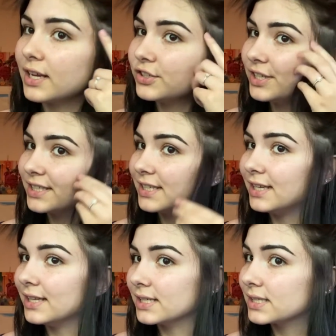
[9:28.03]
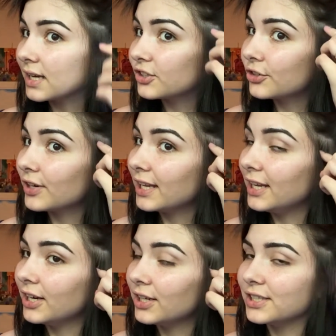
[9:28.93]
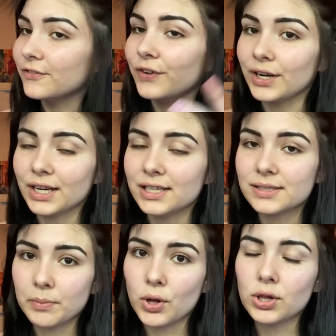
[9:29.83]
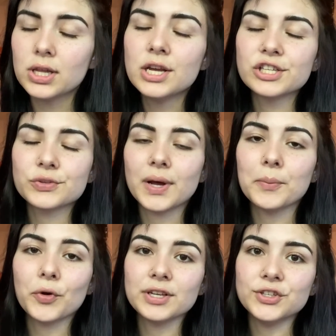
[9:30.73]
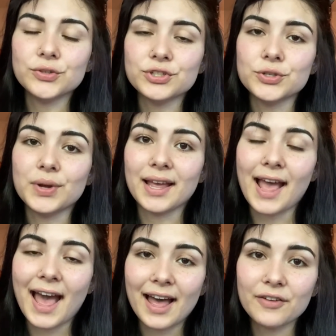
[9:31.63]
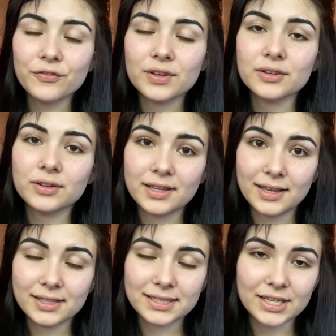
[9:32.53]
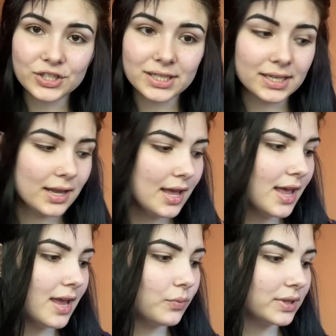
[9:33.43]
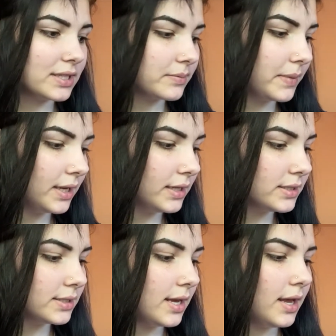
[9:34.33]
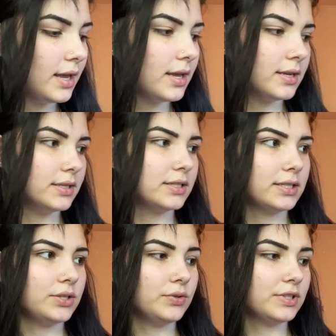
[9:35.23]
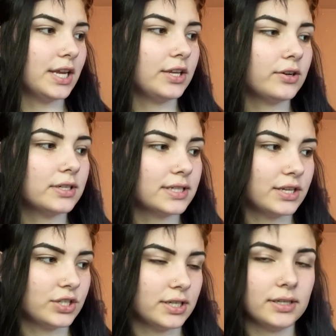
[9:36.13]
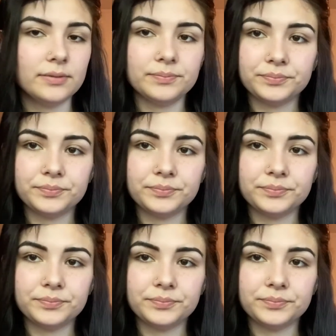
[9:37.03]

as you can see, this section right here is very small, so what I'm going to do is do a half extension, and what this means is to take your extension